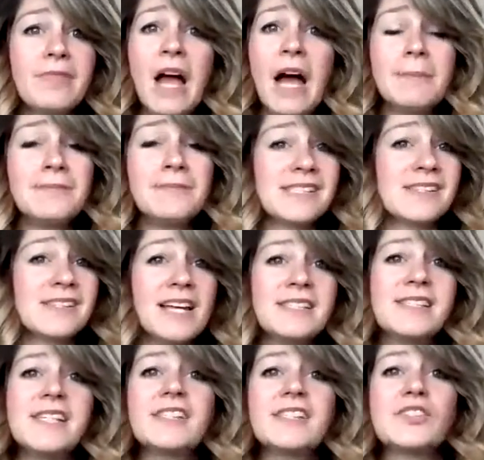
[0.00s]
I'm
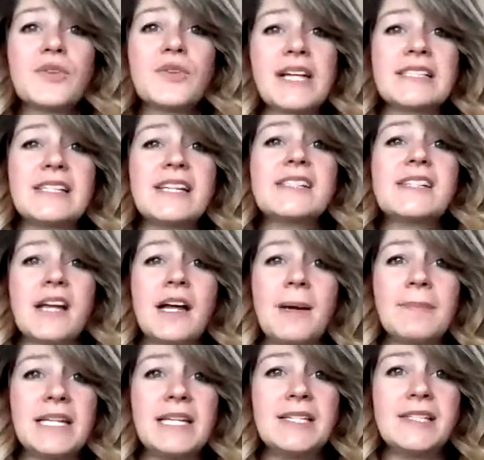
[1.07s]
dyslexic, so that doesn't
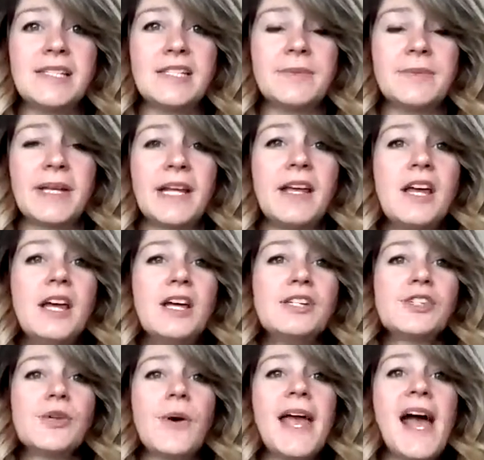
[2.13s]
come easy to me.
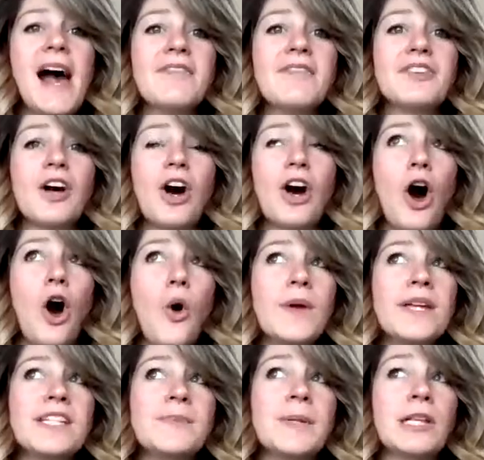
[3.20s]
So I have to
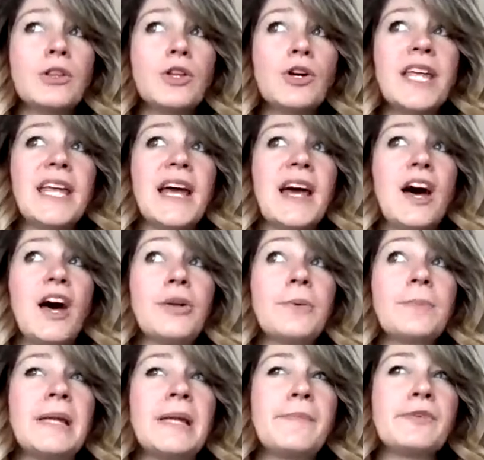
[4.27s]
always be looking at other
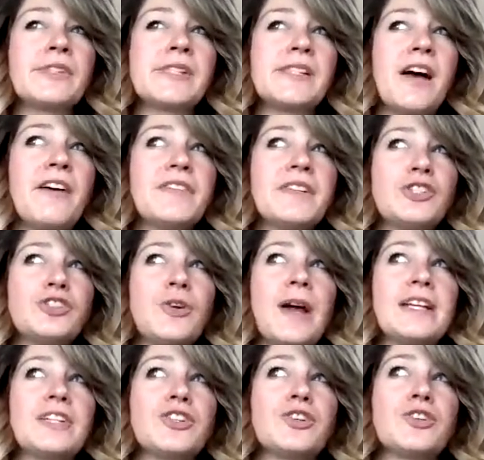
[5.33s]
people's stuff and
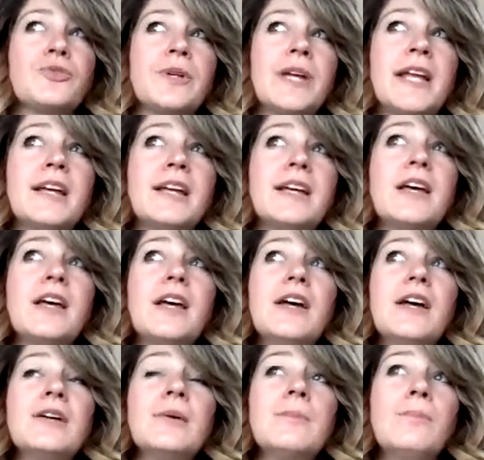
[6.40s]
trying to create it
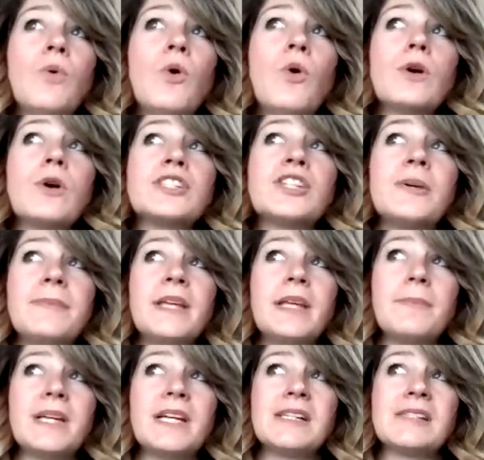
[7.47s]
more to
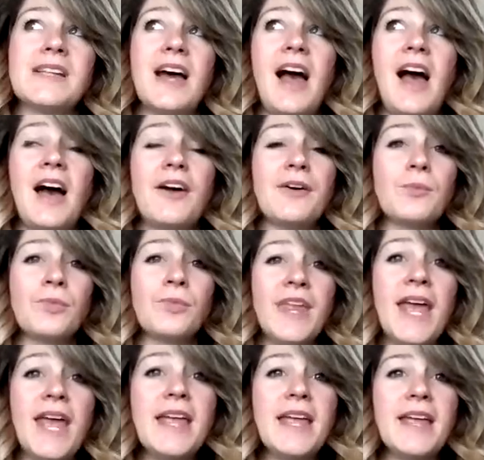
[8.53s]
me, because
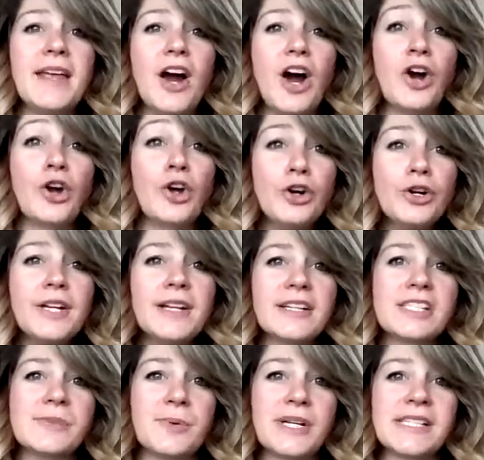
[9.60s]
they are good at
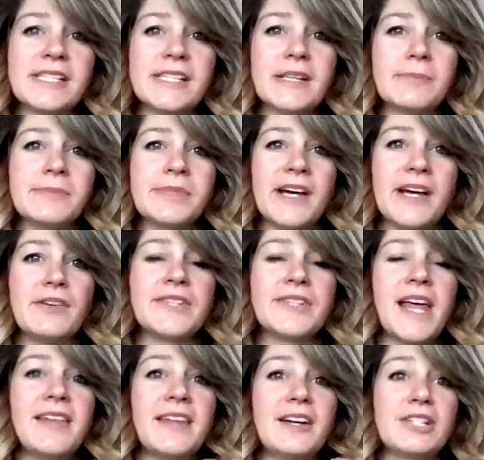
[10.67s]
expressing themselves
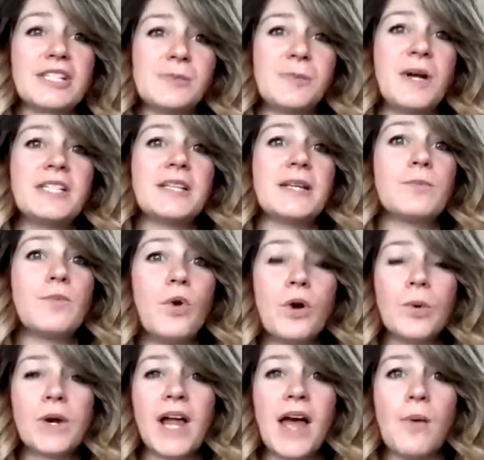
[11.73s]
and they're expressing
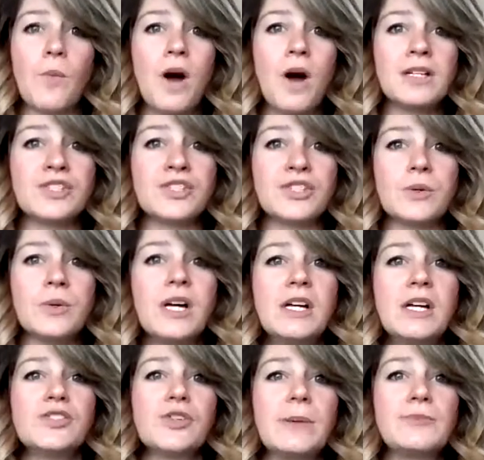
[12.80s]
more what I want to.
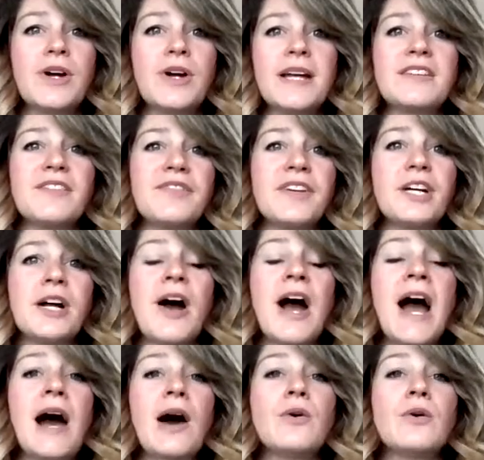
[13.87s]
So I'm trying to figure out
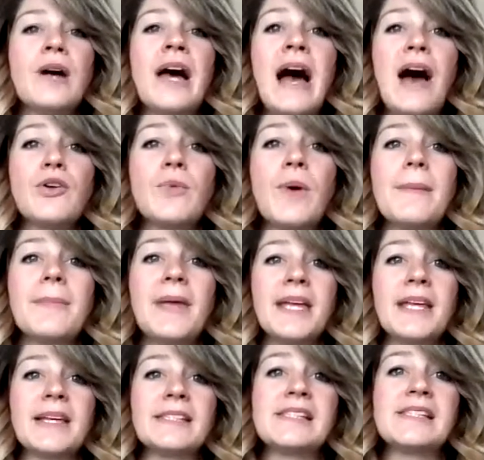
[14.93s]
how do I
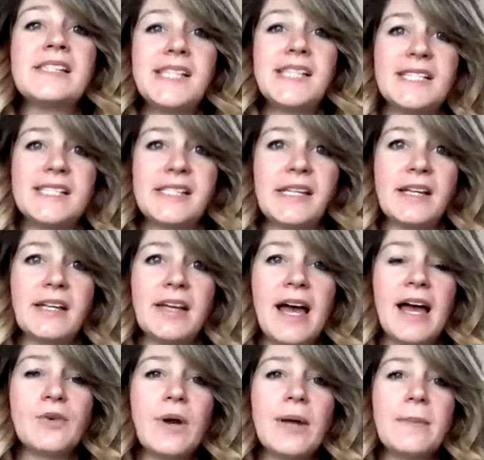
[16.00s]
make it Stacy?
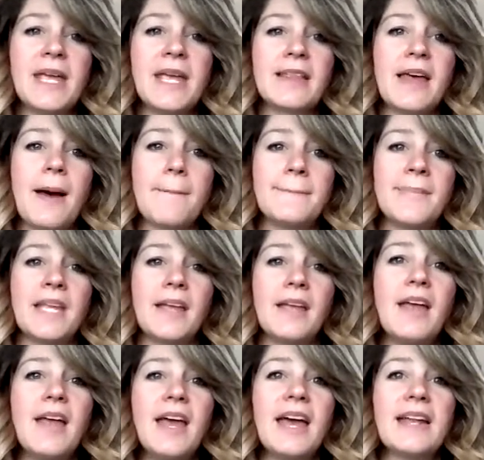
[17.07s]
How do I make that
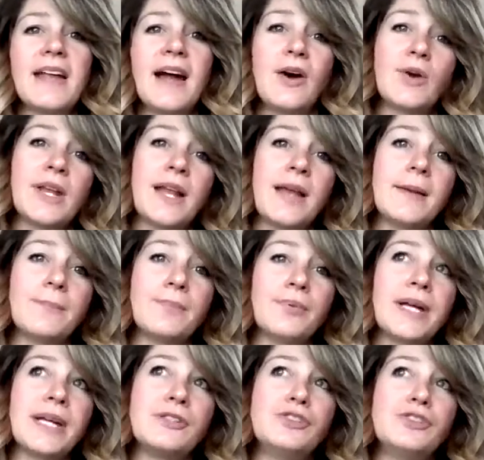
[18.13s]
me? And how can I
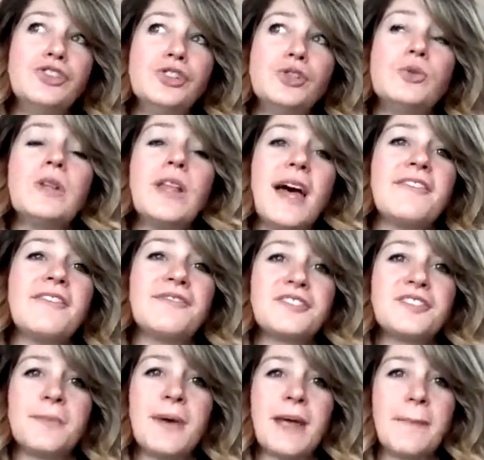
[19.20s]
bring new life
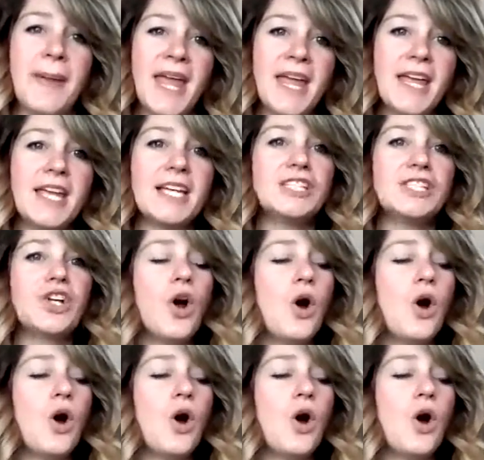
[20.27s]
to my page,